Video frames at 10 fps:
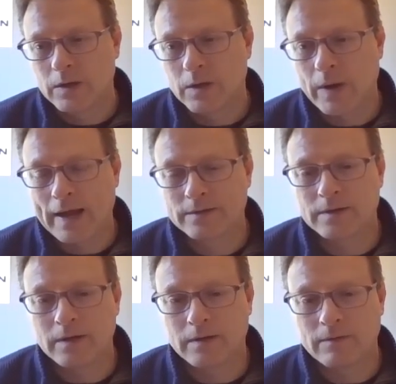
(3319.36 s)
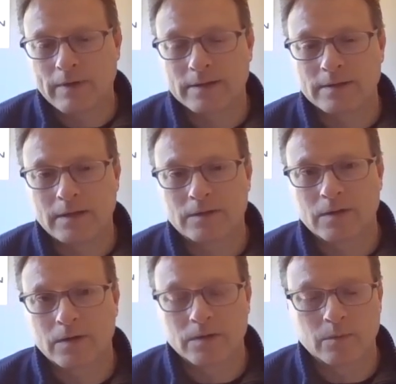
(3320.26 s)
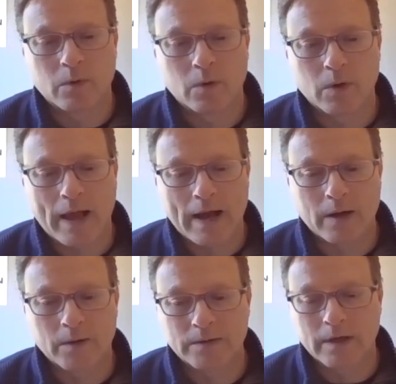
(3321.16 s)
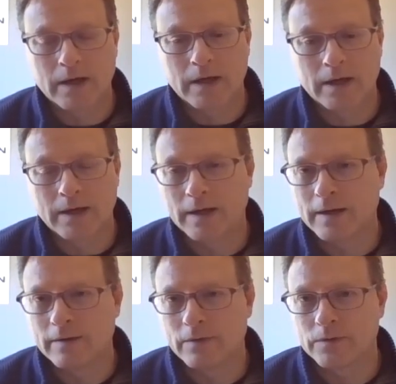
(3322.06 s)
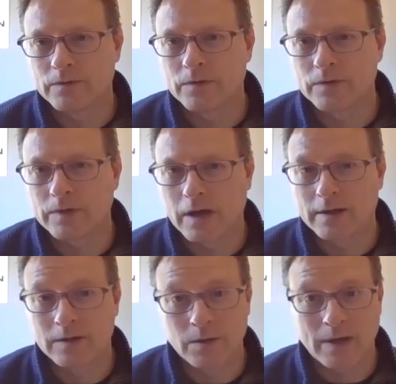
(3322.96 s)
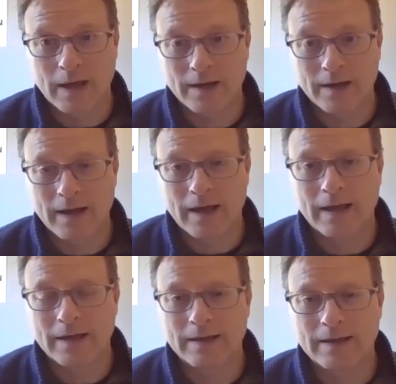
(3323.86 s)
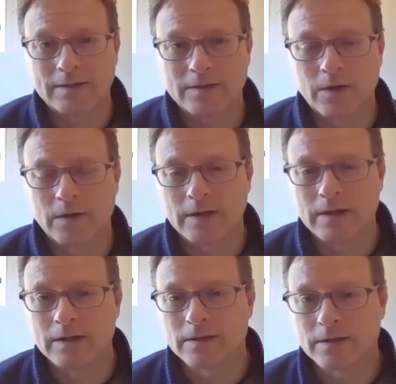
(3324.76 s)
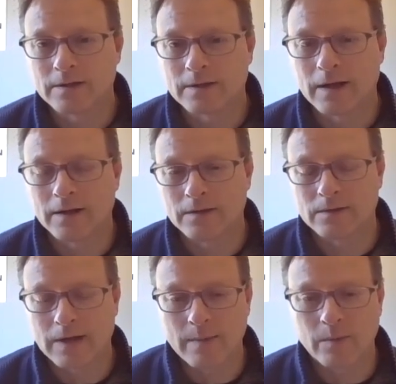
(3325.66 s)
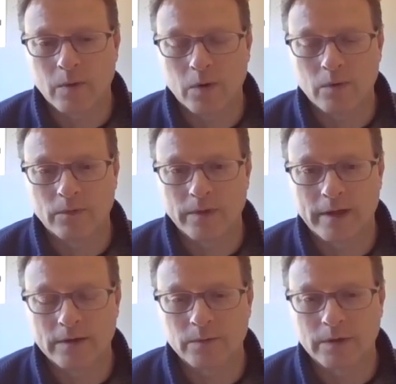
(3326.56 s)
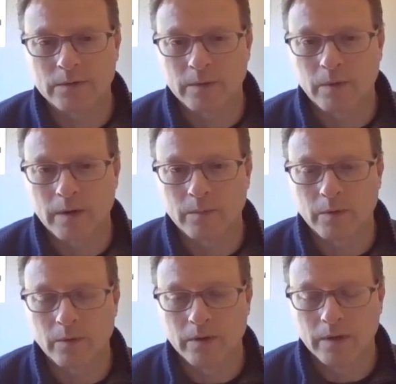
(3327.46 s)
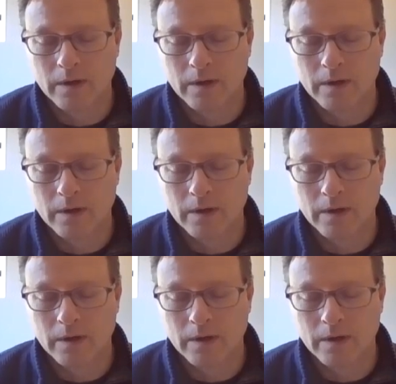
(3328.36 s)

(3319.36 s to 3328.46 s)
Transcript: you know, as the vaccine starts to roll out, for those of you who saw in the UK today, it's, you know, it is an exciting time. We're hopeful that in 2021 we'll